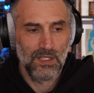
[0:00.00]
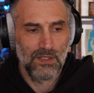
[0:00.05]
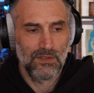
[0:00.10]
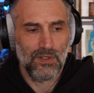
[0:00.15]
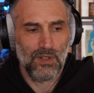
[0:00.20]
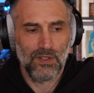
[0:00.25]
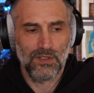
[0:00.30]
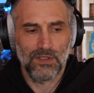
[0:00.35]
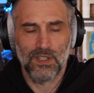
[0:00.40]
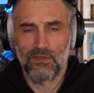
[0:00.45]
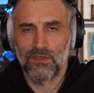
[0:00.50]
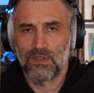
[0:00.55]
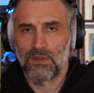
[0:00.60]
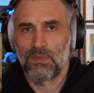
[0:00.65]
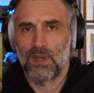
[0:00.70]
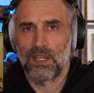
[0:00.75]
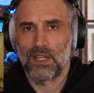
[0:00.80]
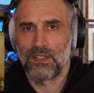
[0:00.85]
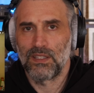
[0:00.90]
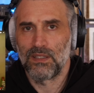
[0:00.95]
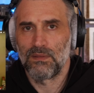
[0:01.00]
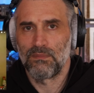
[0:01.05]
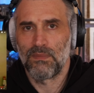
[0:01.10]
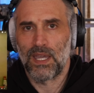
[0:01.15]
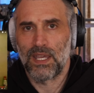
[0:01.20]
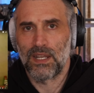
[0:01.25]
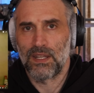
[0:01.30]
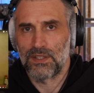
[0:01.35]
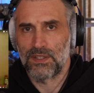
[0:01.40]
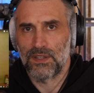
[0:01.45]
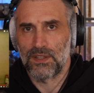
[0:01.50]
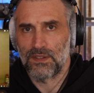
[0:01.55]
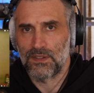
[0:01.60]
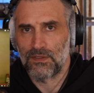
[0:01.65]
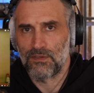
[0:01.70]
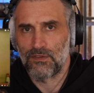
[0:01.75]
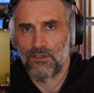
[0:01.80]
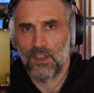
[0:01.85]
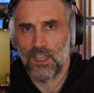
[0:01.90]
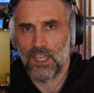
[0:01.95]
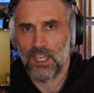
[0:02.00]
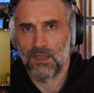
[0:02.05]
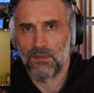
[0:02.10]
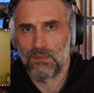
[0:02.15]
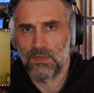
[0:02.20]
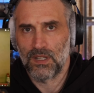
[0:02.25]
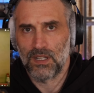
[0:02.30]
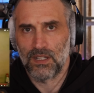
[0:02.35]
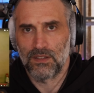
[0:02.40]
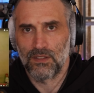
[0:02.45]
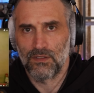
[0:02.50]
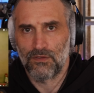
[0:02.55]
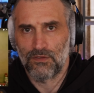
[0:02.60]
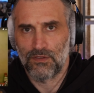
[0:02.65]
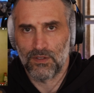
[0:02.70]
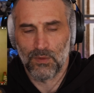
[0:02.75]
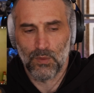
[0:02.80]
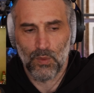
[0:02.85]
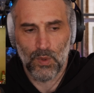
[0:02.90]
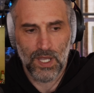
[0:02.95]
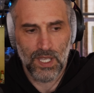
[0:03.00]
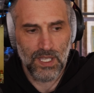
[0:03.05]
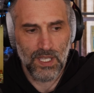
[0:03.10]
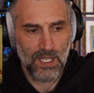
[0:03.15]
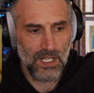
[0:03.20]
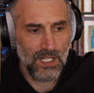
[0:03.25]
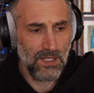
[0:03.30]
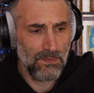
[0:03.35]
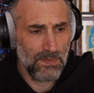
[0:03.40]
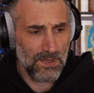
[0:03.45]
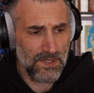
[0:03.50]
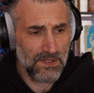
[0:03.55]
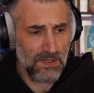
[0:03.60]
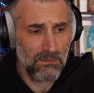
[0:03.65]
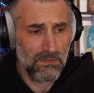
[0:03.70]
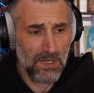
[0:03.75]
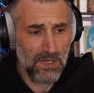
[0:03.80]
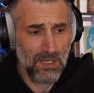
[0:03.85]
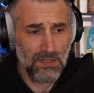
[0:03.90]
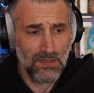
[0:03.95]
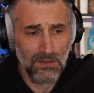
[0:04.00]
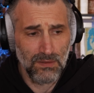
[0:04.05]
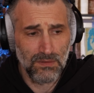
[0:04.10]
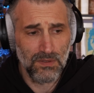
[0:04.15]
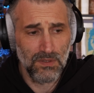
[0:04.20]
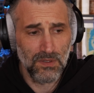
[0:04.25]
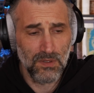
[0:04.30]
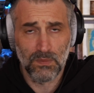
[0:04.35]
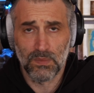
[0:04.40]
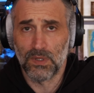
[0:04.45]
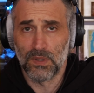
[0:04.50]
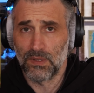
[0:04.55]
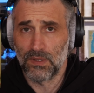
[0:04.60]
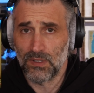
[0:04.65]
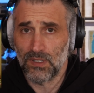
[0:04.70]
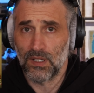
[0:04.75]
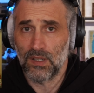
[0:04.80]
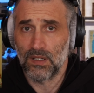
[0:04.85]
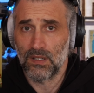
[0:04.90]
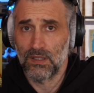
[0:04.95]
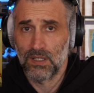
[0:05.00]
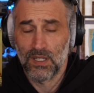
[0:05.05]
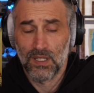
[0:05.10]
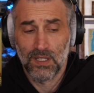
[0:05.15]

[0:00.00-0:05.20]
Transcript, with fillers: Of course, everybody manages fame in a different way. Alip is a big YouTuber, you know?